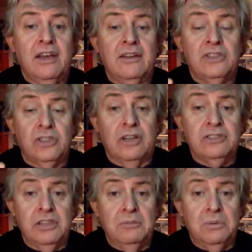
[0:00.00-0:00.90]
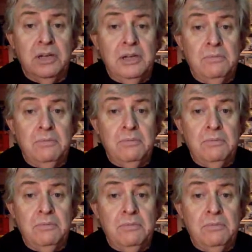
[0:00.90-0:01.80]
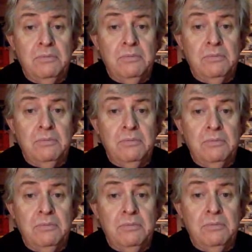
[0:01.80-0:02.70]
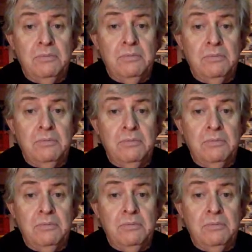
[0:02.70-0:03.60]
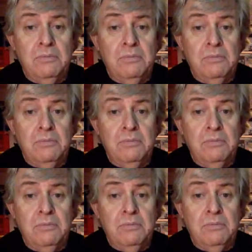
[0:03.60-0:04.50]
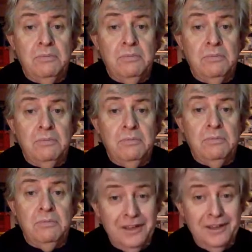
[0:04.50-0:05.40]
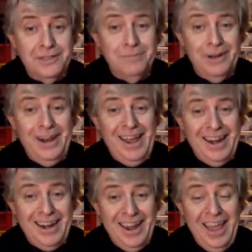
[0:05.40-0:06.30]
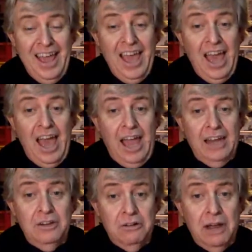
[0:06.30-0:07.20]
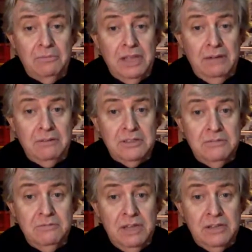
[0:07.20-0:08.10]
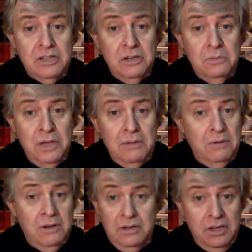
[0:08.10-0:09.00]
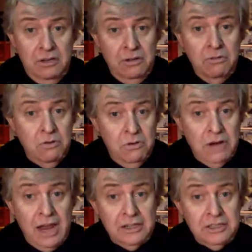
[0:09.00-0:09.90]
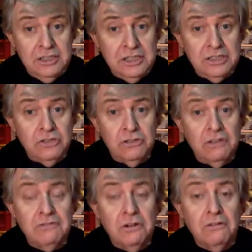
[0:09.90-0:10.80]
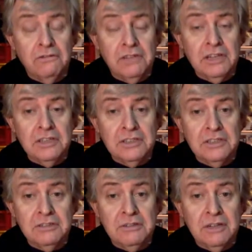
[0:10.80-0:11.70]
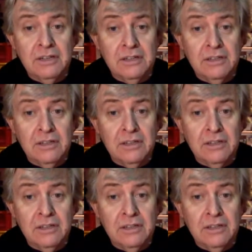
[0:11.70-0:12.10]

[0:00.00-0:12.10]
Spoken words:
trusting people, because this balloon adventure didn't go altogether to plan. And you're up there with two people, and you could actually just drift off into